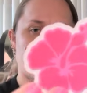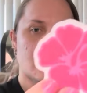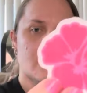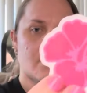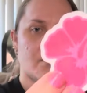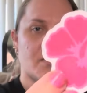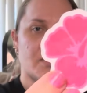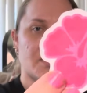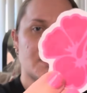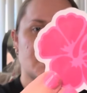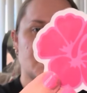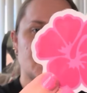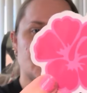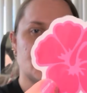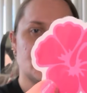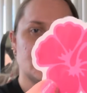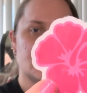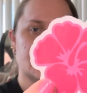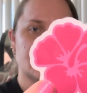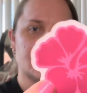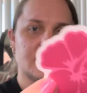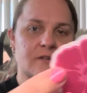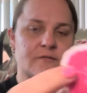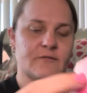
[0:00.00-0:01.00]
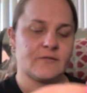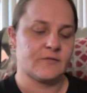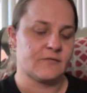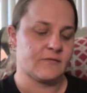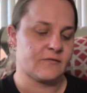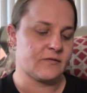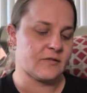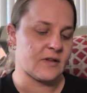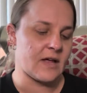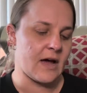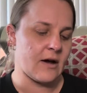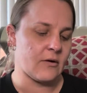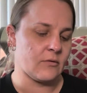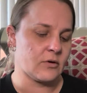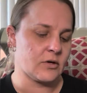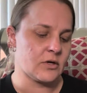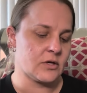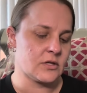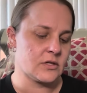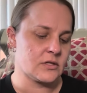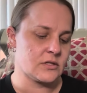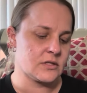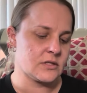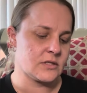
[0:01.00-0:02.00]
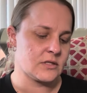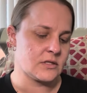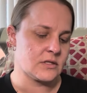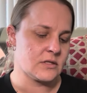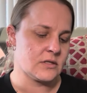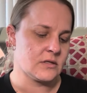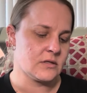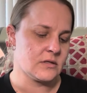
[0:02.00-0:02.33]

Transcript: But it's just different flowers.